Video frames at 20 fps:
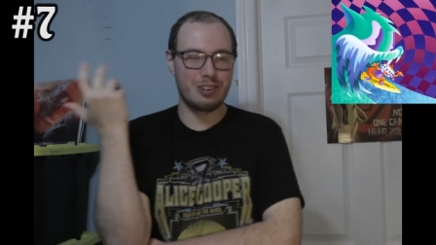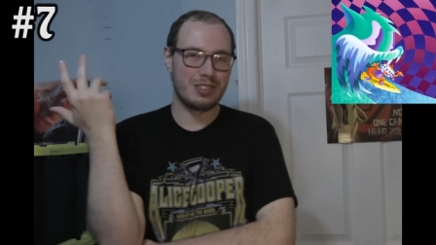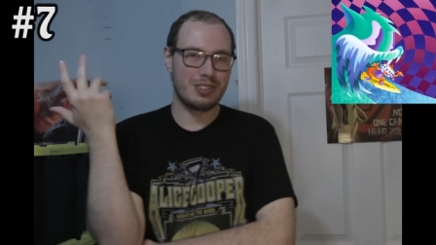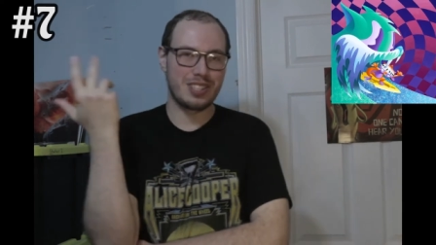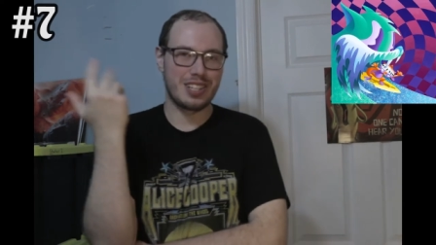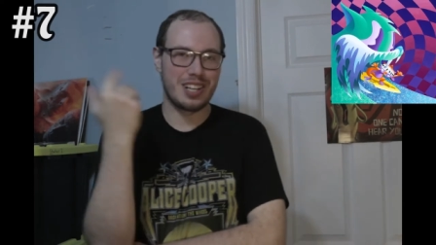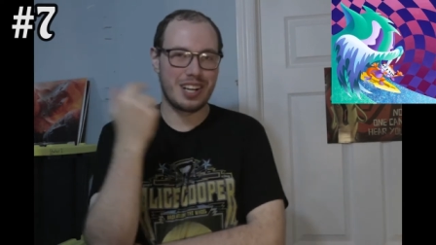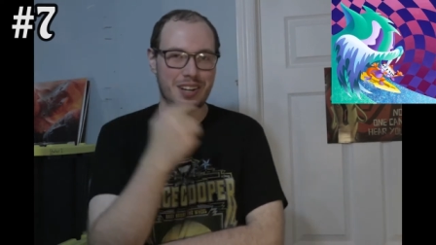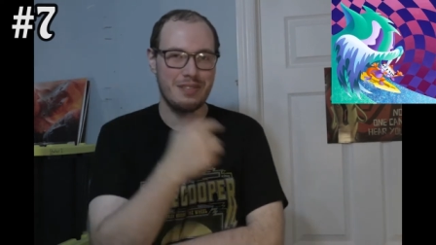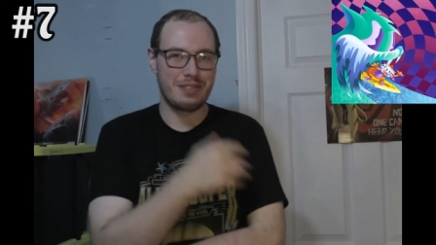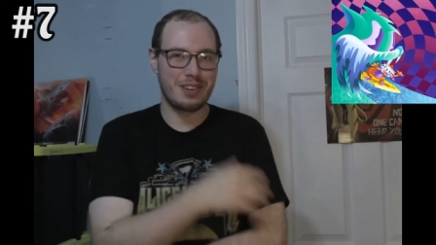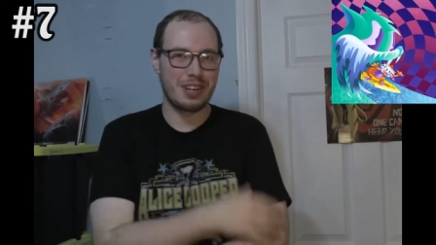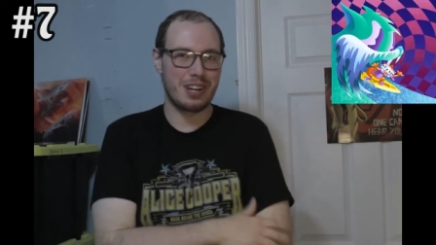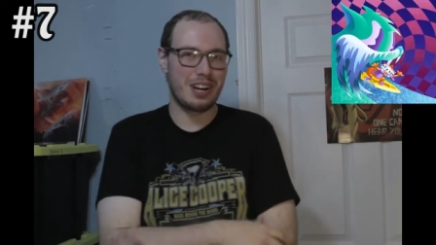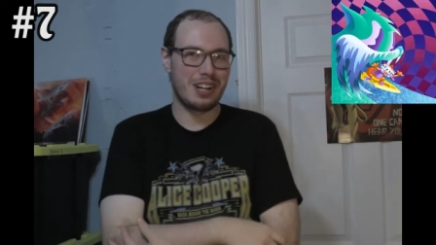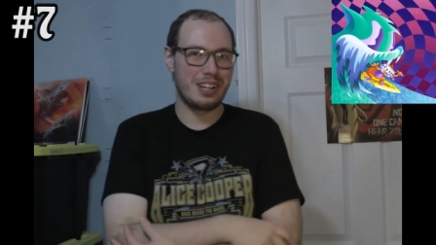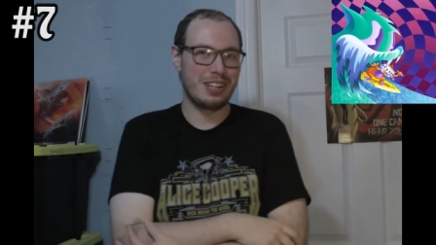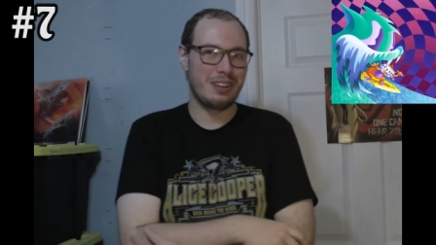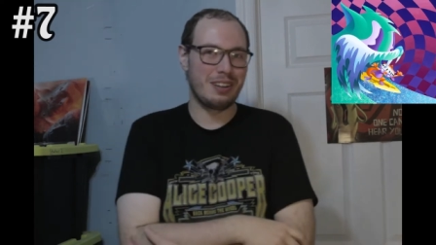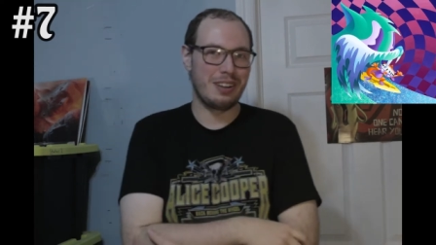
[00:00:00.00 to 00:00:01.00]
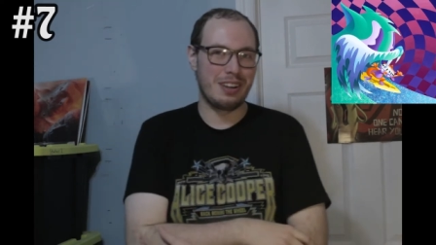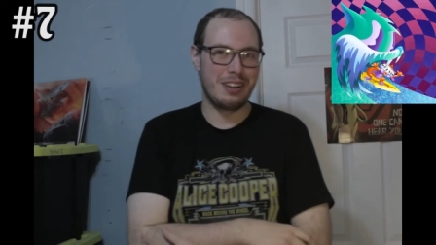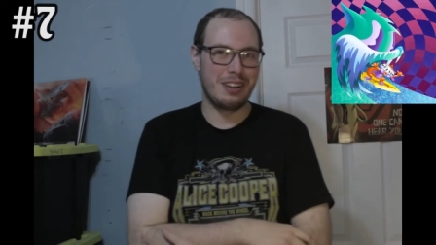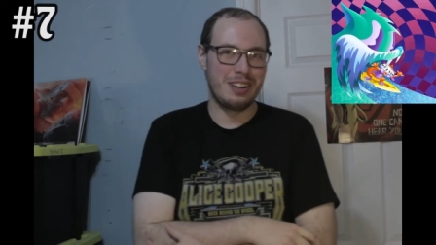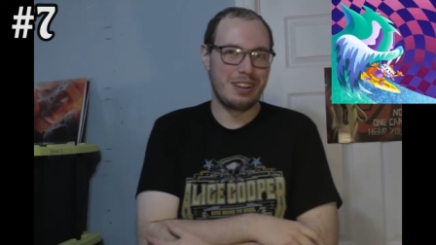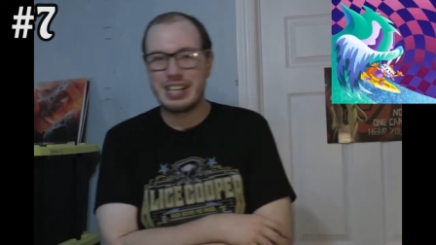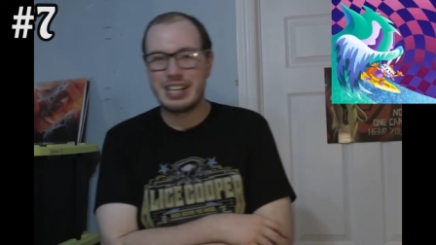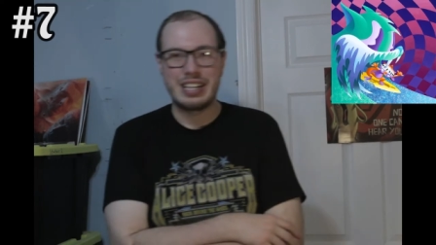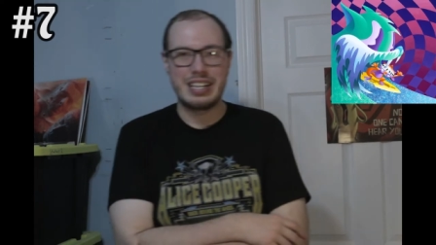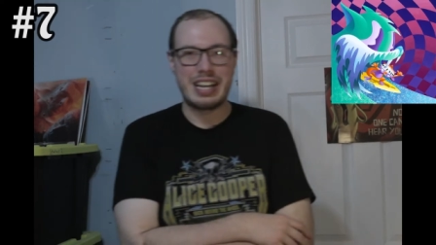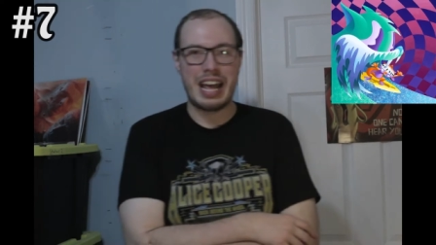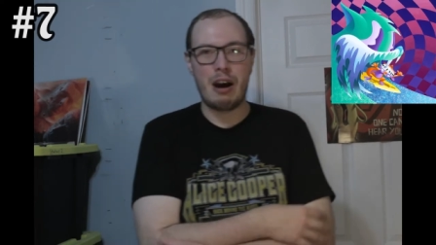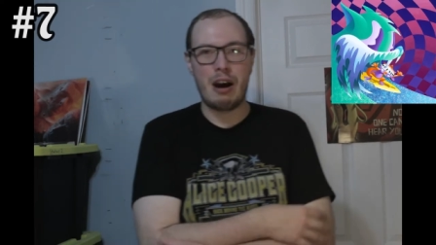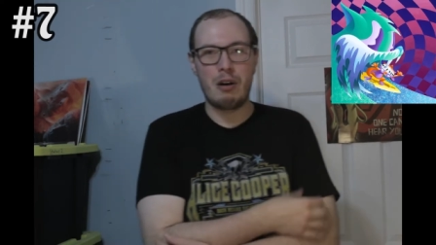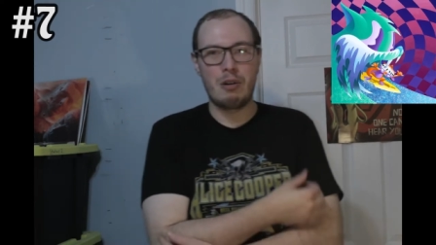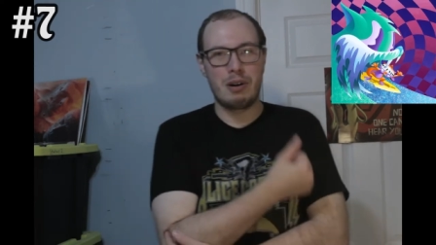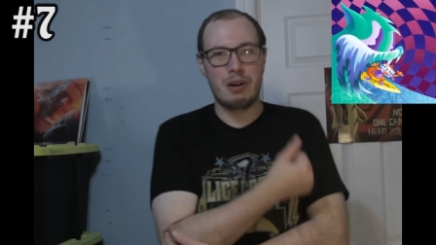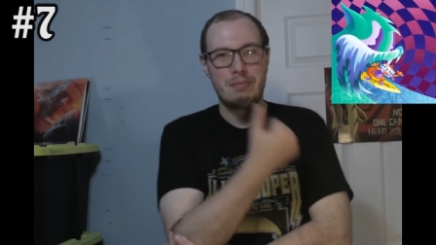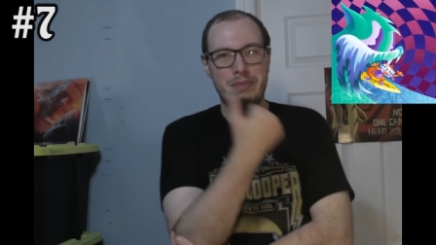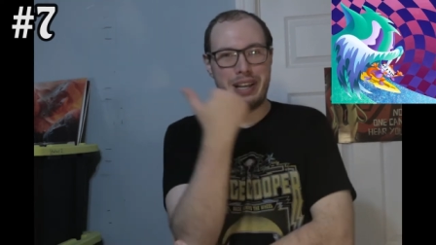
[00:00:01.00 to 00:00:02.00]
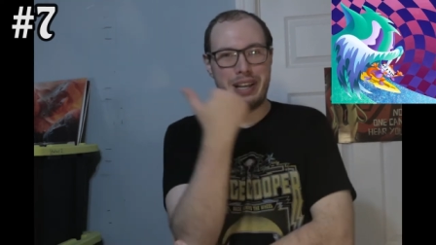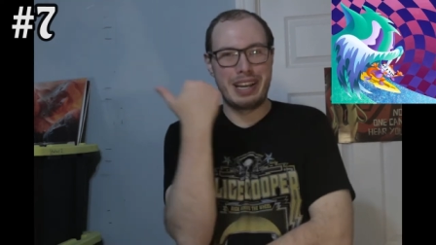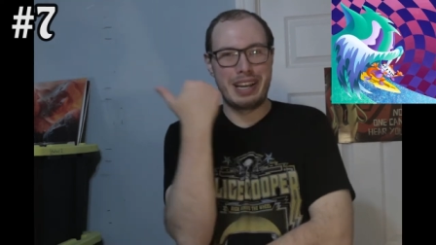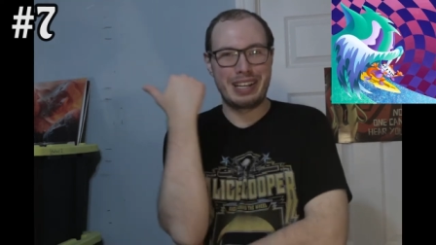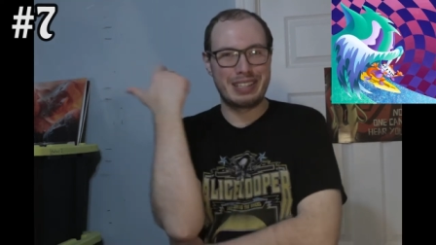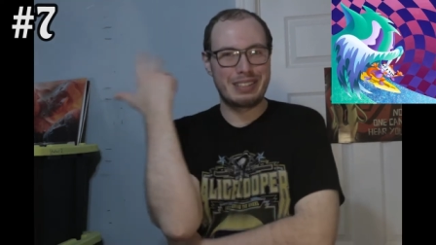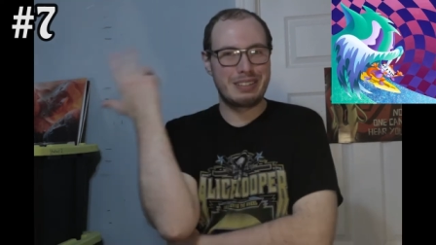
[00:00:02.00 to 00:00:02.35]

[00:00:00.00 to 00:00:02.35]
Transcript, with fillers: it's not even on the. Now I'm like,